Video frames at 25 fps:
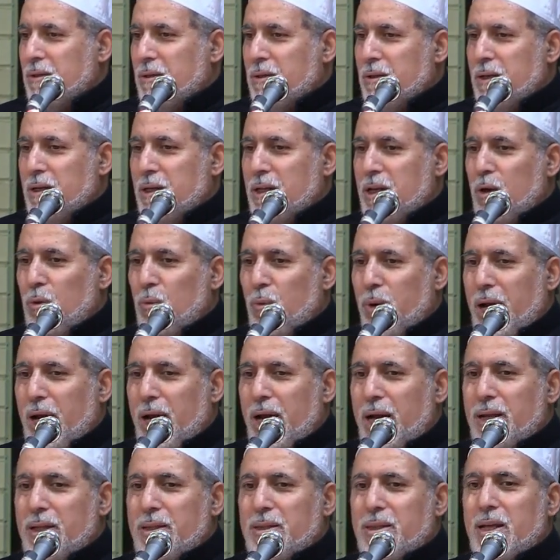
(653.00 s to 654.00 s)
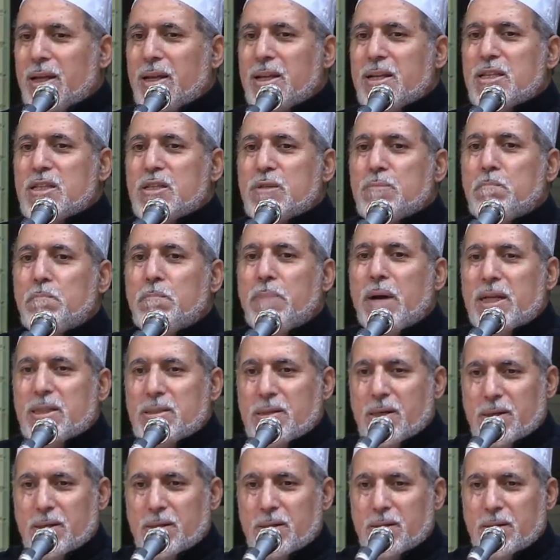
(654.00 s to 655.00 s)
in a way that is
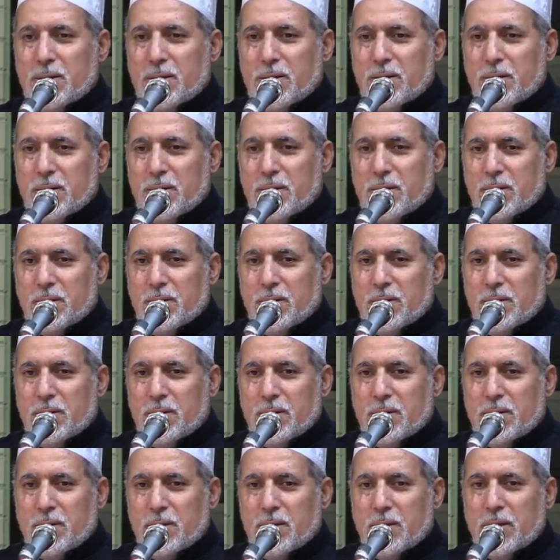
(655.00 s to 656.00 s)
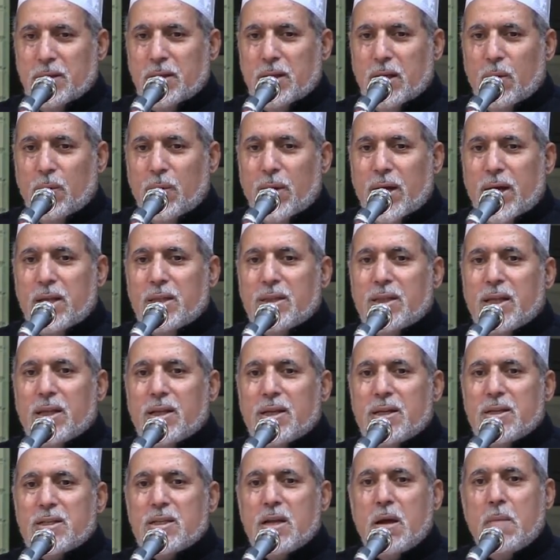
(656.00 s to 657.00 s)
better. In a way that
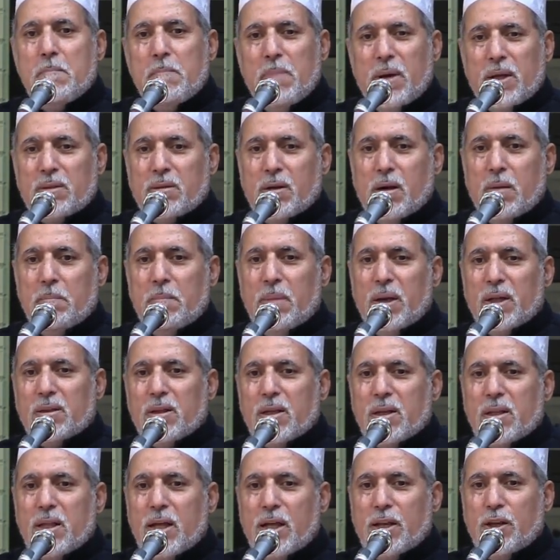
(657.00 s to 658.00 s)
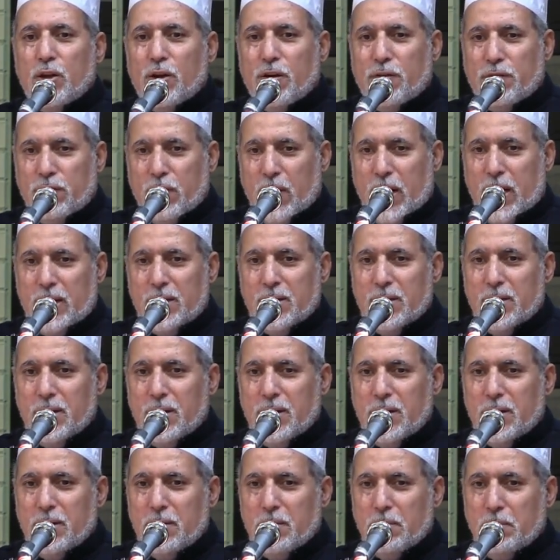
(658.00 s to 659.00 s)
is better. Better than your
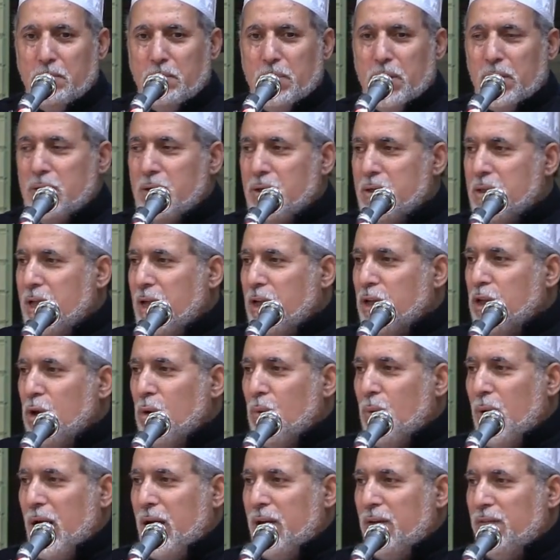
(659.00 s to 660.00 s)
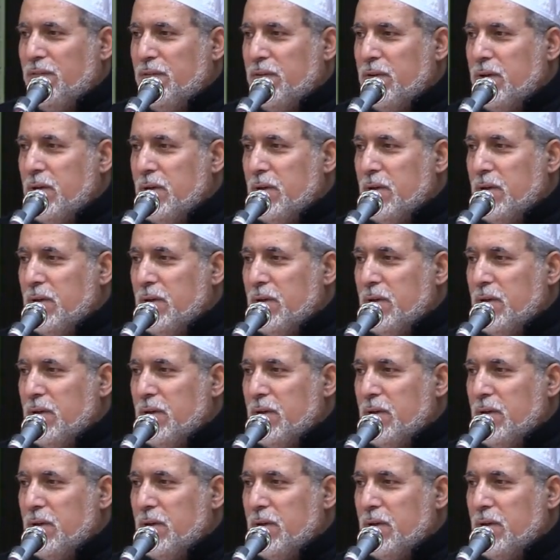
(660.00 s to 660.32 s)
friend, better than your wife,